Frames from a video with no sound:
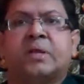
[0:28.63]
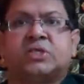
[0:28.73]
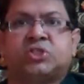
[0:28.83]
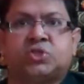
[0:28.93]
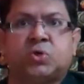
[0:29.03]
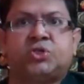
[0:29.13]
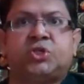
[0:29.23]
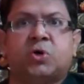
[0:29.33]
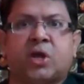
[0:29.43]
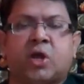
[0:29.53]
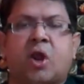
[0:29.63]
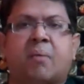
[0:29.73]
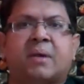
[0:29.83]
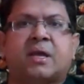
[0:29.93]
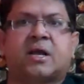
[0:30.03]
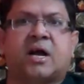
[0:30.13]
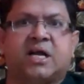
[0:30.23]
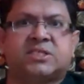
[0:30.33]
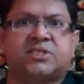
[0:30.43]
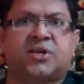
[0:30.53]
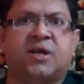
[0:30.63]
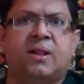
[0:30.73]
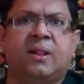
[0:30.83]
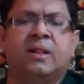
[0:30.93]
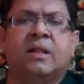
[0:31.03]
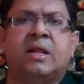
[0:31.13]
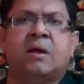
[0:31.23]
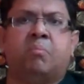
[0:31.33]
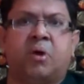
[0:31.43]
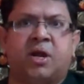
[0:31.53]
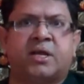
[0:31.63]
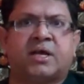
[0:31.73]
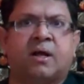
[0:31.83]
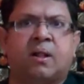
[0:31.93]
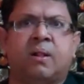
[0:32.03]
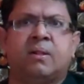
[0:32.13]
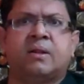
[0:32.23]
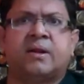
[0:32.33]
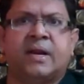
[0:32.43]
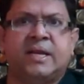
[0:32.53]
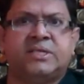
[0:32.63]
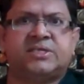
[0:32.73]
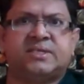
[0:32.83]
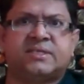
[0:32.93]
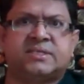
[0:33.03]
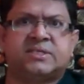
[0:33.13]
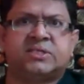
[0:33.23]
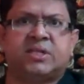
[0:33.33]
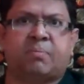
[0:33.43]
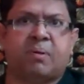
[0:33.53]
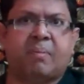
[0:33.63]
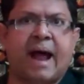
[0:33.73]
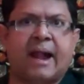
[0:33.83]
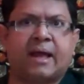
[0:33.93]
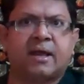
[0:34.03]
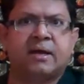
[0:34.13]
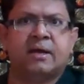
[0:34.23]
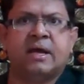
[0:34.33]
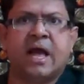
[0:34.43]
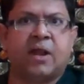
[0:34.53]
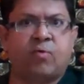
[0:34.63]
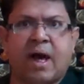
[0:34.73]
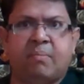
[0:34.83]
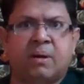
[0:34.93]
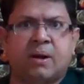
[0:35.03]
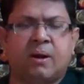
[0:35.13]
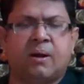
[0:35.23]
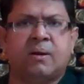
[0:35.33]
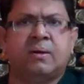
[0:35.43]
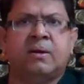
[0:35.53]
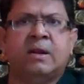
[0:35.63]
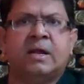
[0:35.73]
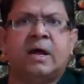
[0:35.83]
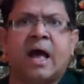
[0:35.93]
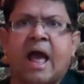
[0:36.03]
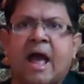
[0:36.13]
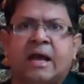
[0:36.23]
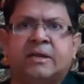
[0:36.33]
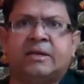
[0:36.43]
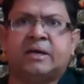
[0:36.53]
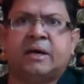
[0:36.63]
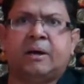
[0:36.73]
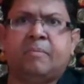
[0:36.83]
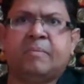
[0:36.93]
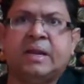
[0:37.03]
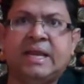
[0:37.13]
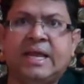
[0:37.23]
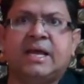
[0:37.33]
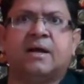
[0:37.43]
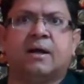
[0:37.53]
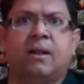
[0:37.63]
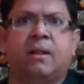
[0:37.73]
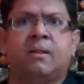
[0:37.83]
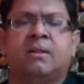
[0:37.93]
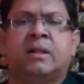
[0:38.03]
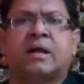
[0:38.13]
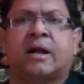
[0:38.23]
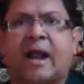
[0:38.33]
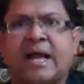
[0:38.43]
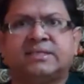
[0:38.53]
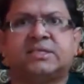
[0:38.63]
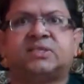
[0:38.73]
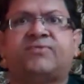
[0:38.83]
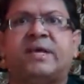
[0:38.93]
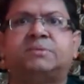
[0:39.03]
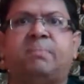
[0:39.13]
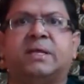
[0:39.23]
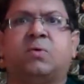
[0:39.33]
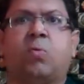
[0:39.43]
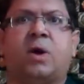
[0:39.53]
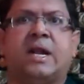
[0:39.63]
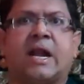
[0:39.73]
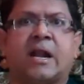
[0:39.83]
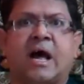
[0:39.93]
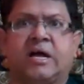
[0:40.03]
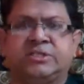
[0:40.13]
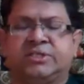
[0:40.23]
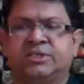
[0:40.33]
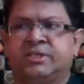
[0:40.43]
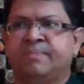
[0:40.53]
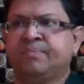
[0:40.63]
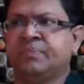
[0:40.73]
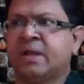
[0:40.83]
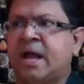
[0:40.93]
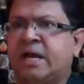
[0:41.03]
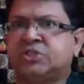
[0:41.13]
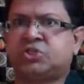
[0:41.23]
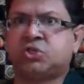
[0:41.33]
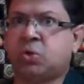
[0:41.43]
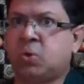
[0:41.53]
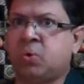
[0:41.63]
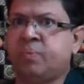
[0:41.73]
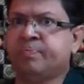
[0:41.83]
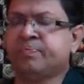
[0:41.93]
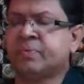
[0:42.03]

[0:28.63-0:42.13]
socio-economic, cultural, political, religious, diplomatic, environmental, and legal crisis faced by the world at large. And so,